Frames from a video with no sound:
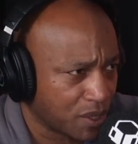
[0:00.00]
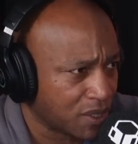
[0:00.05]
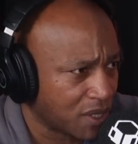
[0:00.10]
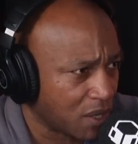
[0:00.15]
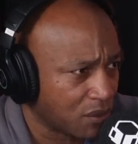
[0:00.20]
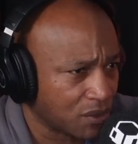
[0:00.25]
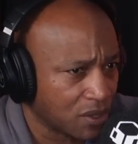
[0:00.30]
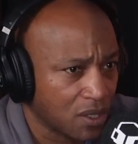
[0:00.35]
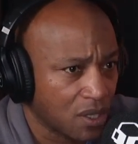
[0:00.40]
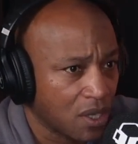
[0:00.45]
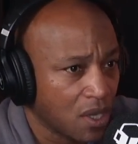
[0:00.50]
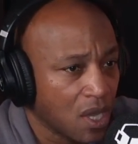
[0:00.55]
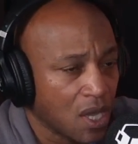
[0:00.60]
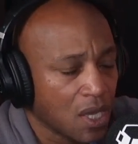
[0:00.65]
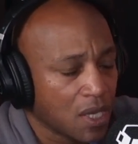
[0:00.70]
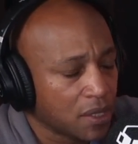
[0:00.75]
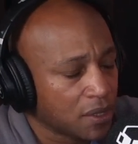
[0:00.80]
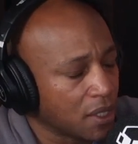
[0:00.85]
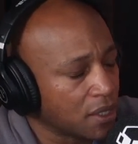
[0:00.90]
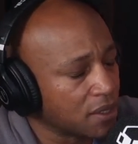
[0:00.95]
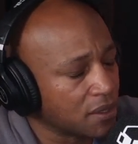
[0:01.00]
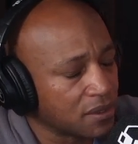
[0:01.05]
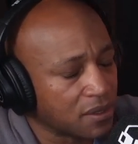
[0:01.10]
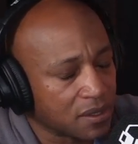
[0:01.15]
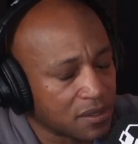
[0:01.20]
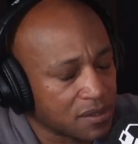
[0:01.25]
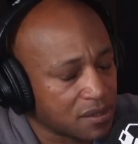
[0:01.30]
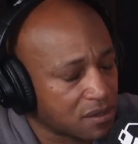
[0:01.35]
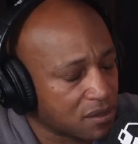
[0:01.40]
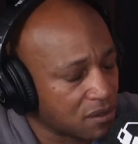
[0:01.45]
how
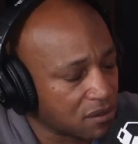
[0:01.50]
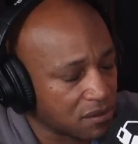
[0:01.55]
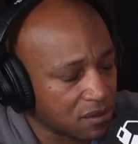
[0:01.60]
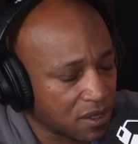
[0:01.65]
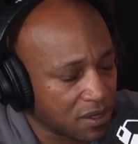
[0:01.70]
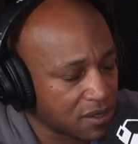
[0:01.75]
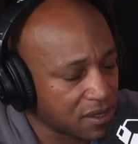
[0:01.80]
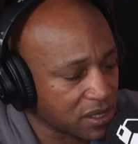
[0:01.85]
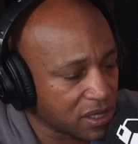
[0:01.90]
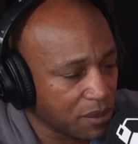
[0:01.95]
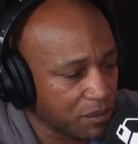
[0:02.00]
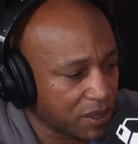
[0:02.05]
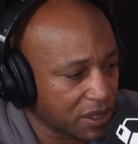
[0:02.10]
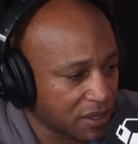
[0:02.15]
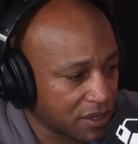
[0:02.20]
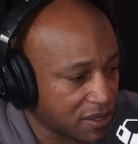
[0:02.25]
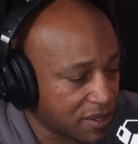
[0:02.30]
it's limitless.